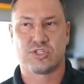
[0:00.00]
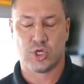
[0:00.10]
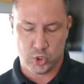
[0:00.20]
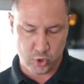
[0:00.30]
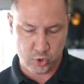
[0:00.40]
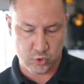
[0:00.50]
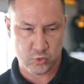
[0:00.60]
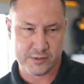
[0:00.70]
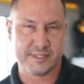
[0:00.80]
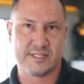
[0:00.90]

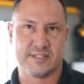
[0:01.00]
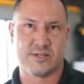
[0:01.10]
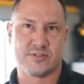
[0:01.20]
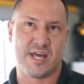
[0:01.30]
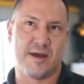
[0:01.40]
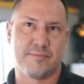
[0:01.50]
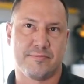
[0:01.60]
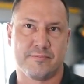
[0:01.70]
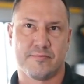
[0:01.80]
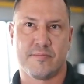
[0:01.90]
So So we're not seeing
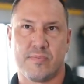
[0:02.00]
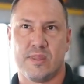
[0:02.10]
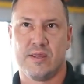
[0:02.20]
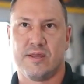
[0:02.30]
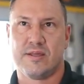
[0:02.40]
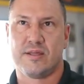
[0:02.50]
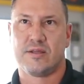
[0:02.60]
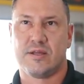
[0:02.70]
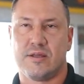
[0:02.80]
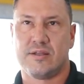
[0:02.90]
this car till like next
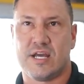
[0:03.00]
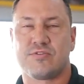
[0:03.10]
week, essentially.